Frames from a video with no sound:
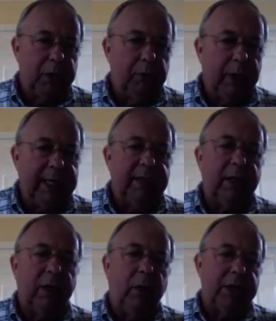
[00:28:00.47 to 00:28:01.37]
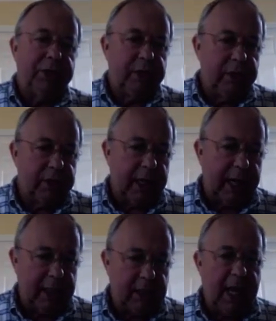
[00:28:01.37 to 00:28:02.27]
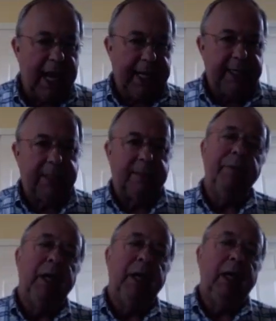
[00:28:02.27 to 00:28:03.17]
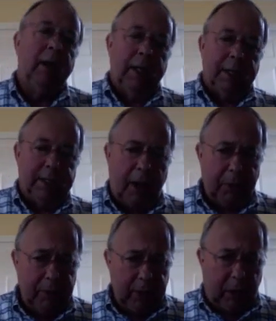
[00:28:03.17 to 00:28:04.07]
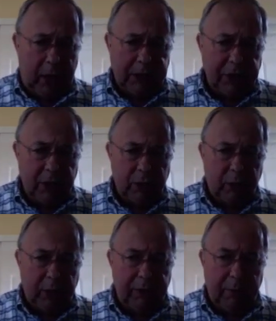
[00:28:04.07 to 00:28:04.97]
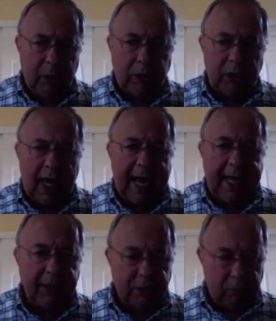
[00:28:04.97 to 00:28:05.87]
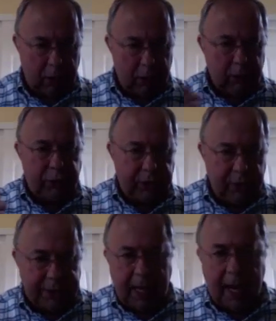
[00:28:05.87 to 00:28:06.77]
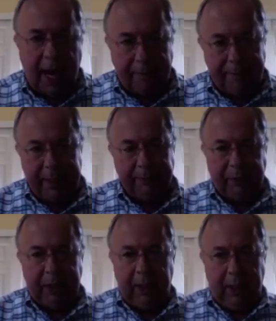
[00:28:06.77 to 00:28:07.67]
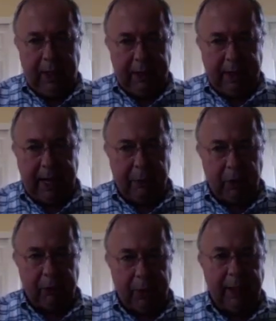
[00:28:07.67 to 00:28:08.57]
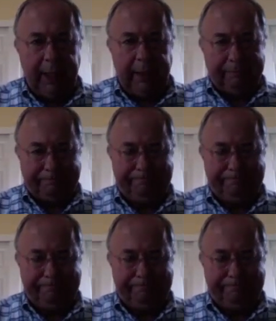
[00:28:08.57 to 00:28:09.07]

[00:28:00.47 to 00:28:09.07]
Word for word: would rate the questions as likes. So the questions with the most likes rose to the top, and they were really